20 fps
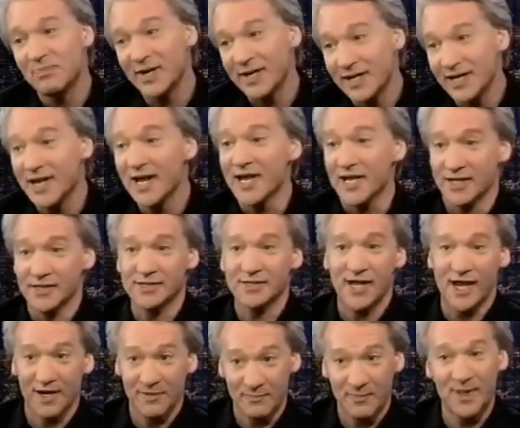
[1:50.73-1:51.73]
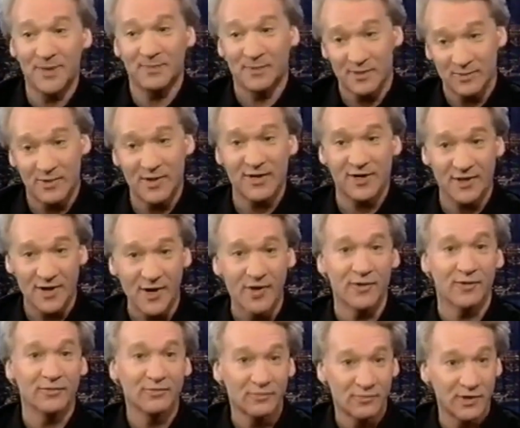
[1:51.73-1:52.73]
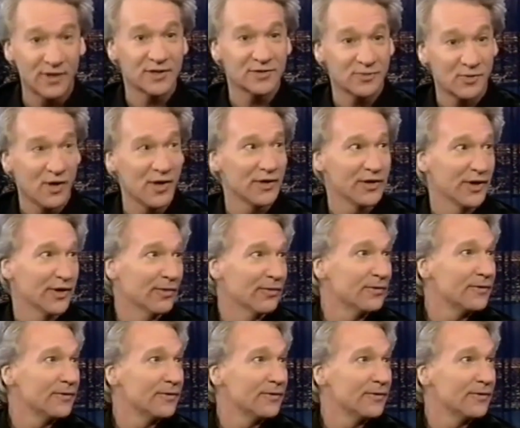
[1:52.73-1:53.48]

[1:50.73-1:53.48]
But it is, and people want to know, where's Waldo?